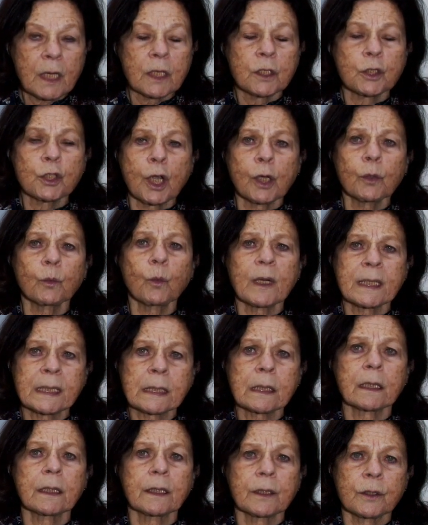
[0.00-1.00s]
John
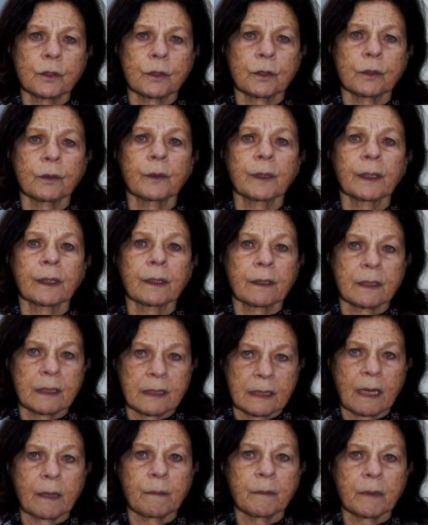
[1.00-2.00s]
Wesley is doing the
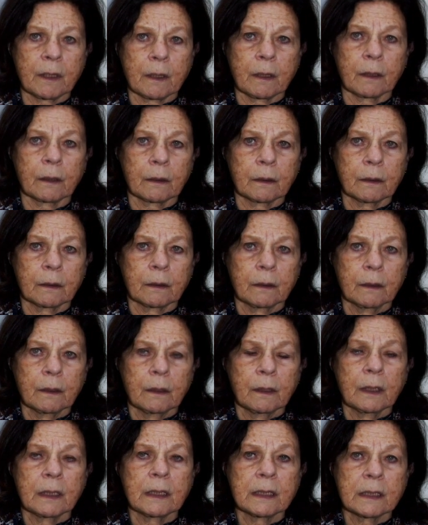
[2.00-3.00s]
same thing.
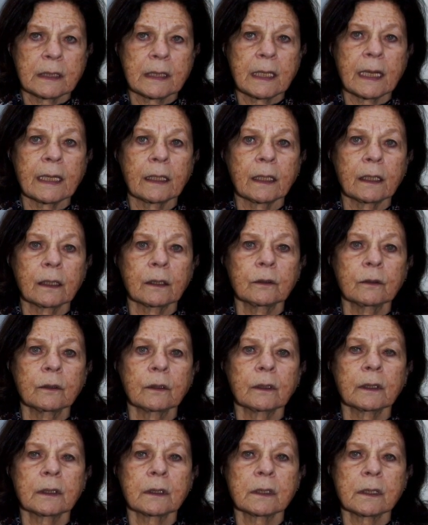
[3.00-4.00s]
He's taking a
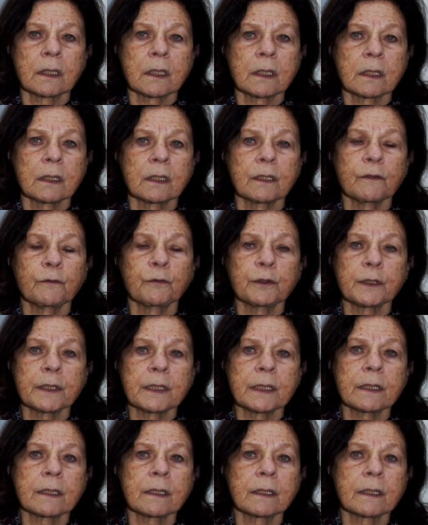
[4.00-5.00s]
look at these
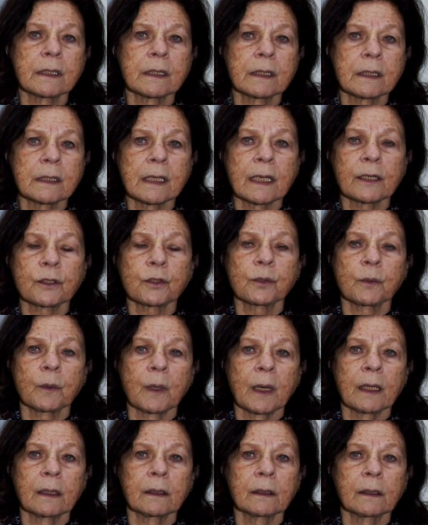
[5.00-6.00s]
differences in
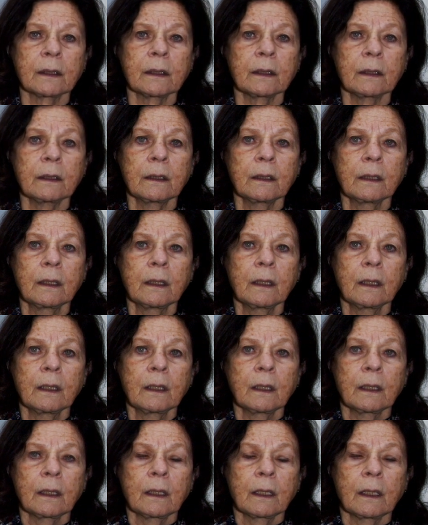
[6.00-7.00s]
sexuality
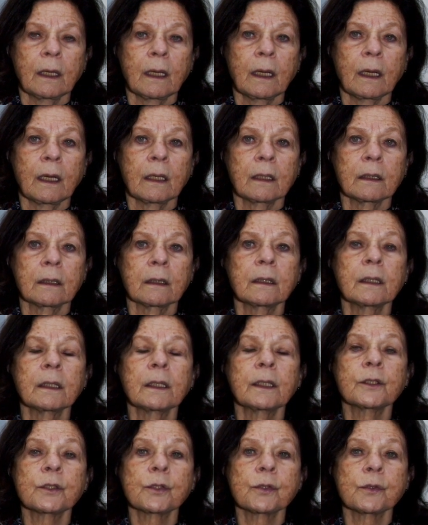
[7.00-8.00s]
and the
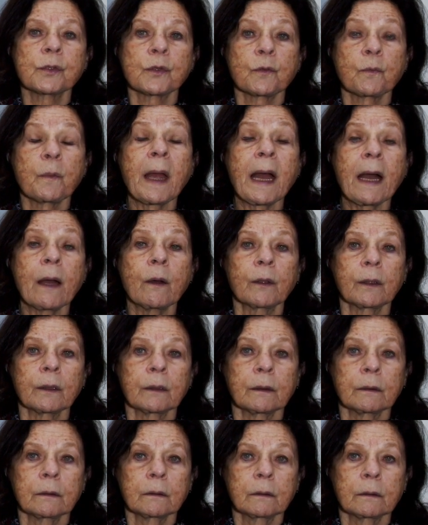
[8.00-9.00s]
issues of
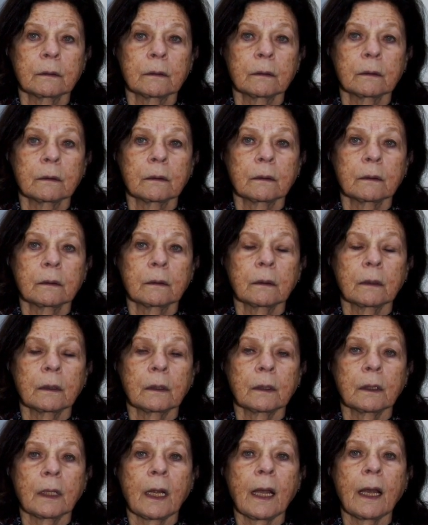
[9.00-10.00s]
power
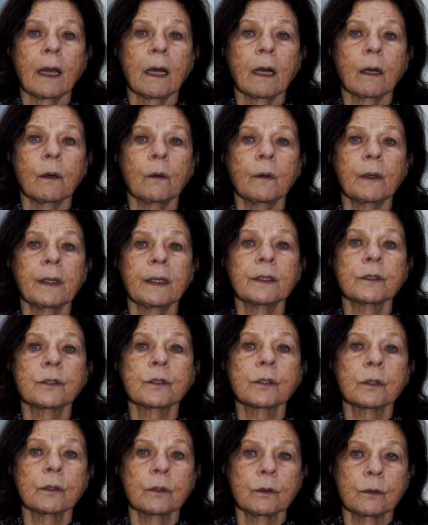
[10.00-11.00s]
and how it's
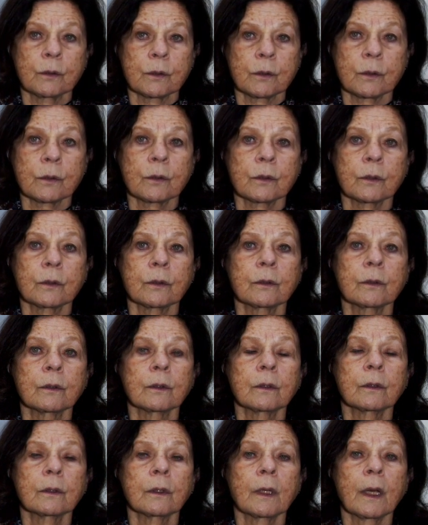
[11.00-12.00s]
used,
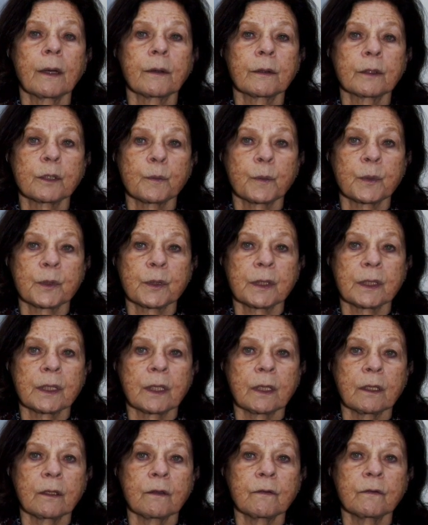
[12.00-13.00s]
how it's
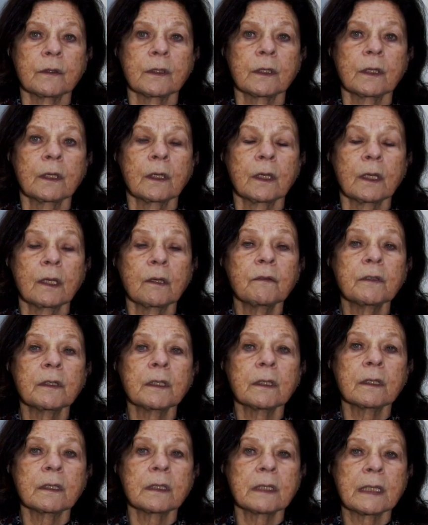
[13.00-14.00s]
perceived, even
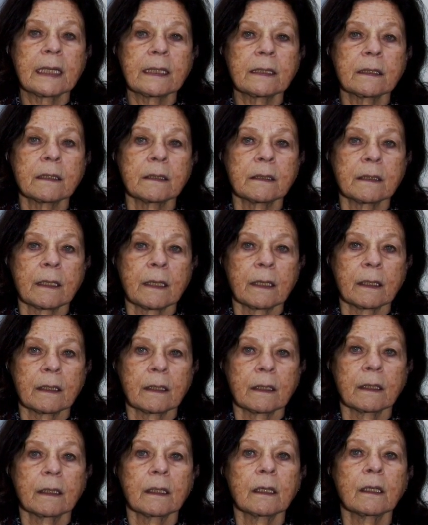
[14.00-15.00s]
in the day-to-day,
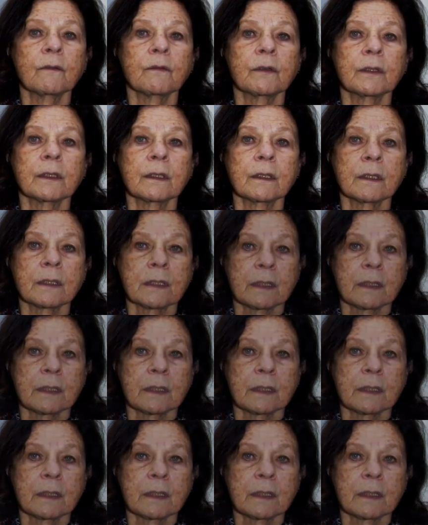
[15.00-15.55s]
even in the